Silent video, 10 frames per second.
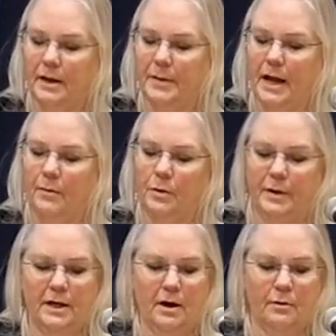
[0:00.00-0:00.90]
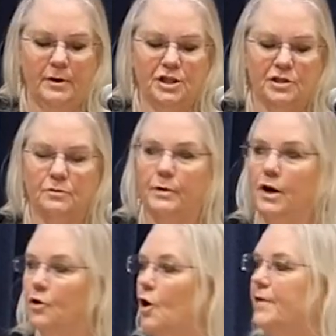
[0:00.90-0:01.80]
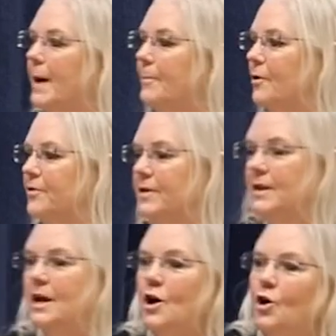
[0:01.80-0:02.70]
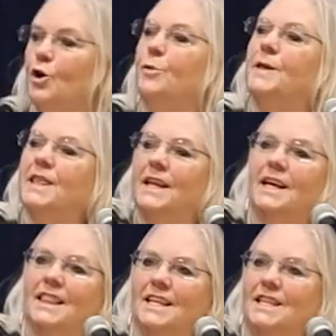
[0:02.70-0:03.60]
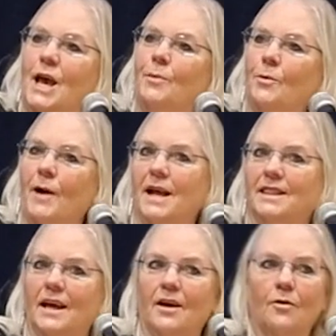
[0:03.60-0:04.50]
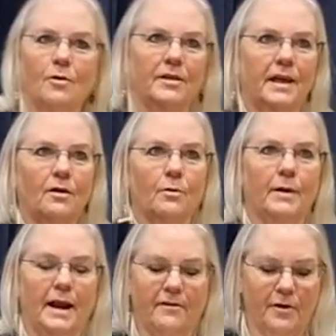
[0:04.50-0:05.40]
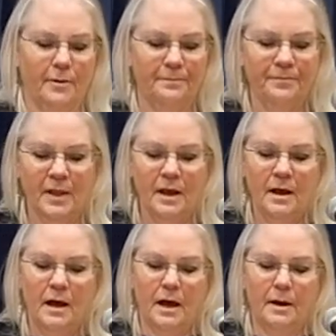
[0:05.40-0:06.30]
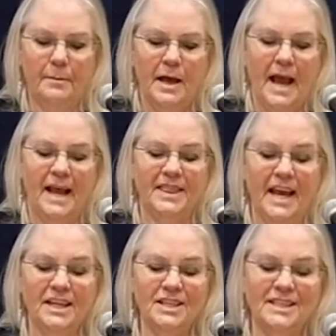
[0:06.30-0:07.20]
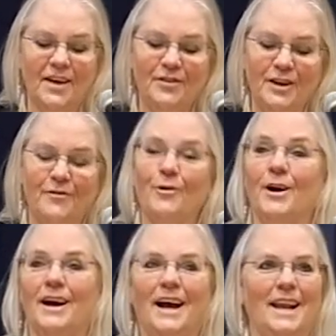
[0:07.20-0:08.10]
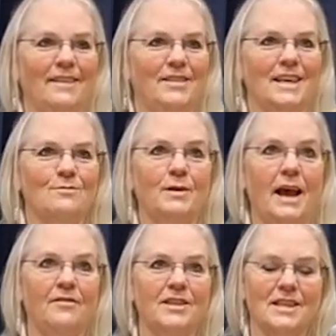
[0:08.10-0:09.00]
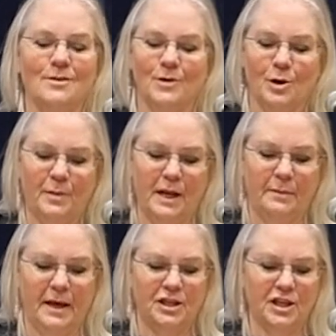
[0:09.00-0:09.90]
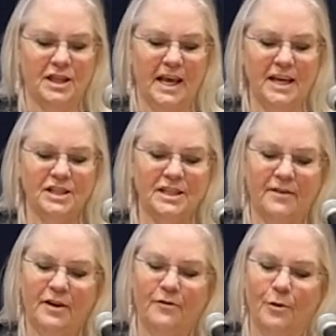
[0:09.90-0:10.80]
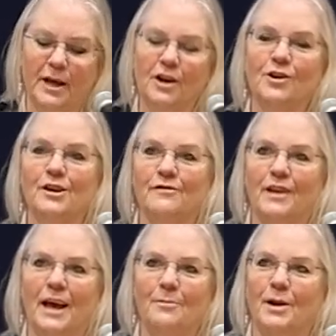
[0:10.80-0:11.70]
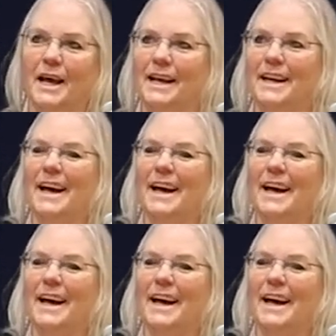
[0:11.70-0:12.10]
I mean, how would we know? We just we don't know that person who could be sitting at that table right there, or the, or whatever. Um, at the age of 74, I love this. We have this on the Wikipedia page. At the age of 74, he learned to fly a plane.